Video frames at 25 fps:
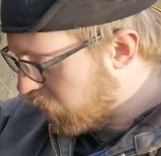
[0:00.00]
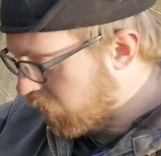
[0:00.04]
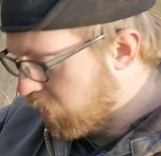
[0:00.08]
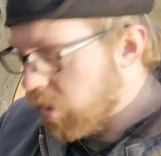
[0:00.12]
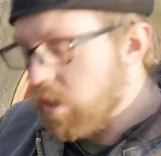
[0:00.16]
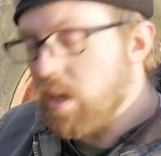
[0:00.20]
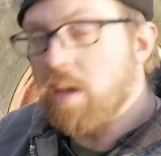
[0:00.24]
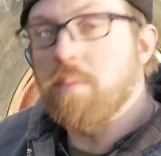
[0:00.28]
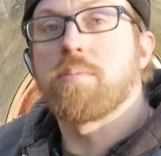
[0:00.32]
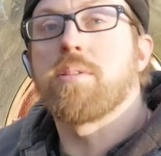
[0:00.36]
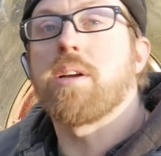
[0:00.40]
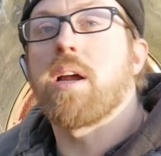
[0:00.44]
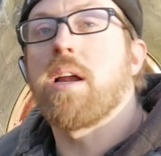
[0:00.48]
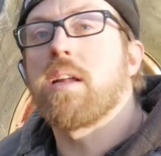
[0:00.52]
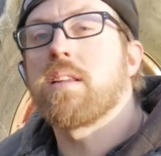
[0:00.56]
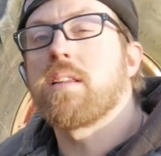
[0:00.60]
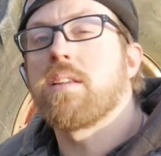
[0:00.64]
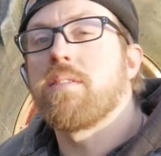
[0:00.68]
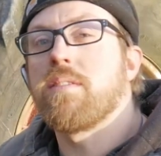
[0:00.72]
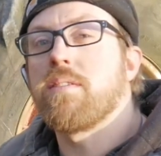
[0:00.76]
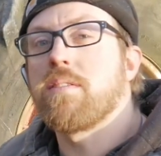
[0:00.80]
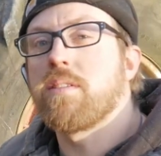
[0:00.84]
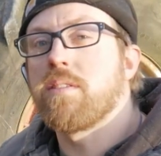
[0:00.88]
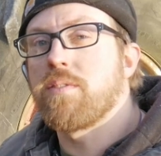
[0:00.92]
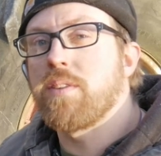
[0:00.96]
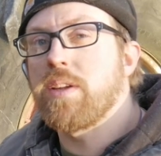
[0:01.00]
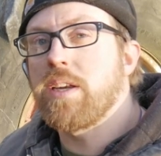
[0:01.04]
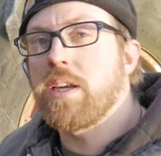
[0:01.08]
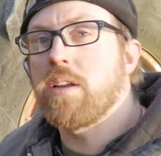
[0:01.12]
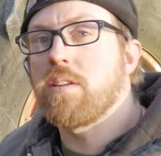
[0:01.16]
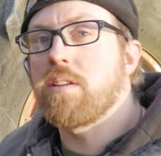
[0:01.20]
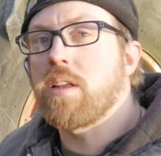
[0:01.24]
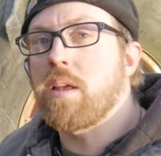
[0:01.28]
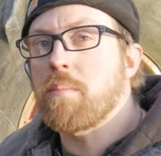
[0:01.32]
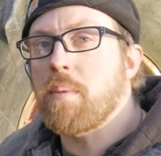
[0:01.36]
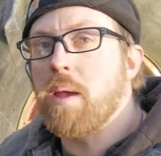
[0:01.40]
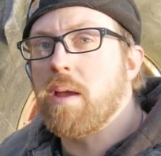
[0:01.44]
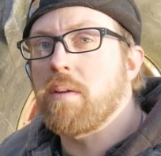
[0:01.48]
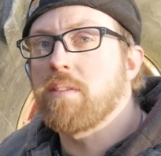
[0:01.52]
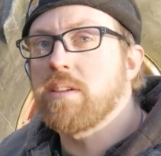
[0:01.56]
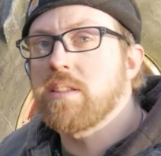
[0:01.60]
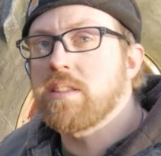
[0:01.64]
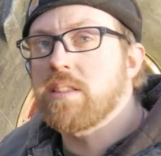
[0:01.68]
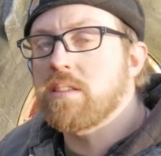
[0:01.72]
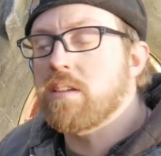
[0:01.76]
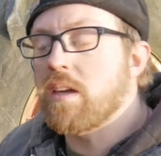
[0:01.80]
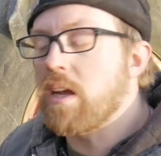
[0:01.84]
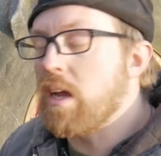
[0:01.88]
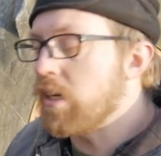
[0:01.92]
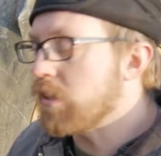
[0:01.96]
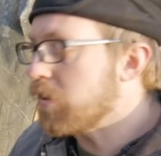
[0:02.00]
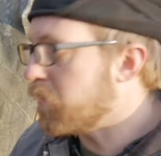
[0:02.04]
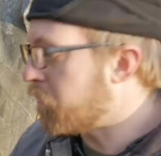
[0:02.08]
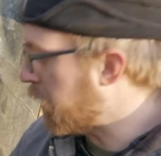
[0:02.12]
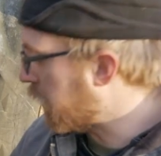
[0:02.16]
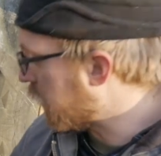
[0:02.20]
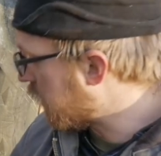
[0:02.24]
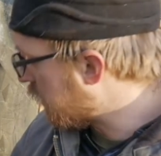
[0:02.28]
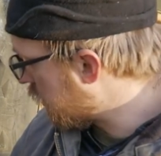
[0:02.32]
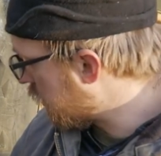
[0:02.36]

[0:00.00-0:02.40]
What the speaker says: trying not to videotape every single aspect